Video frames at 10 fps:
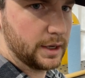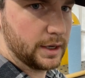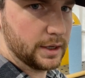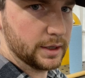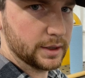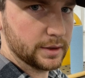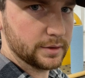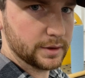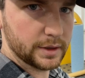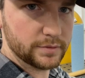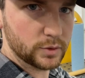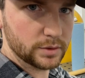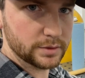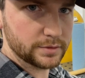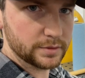And then I've
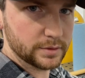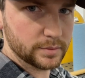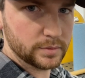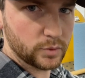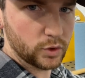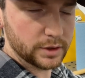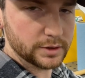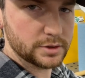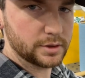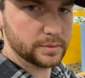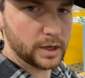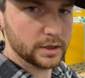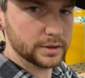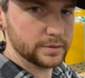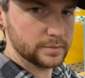ordered some 1-inch
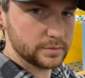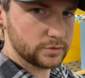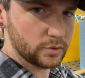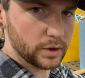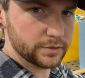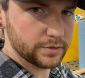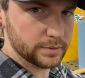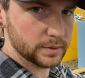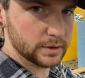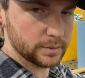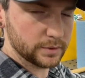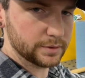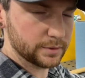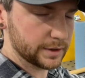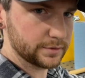chromoly square tubing to build
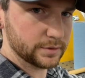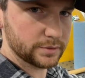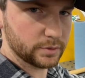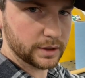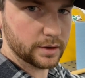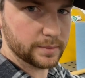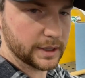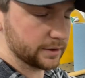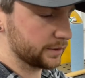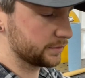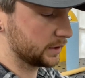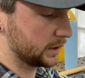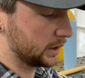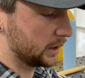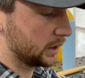the rest of the swing arm out
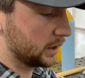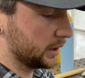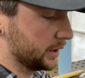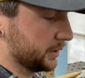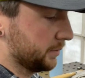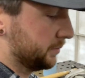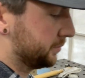of.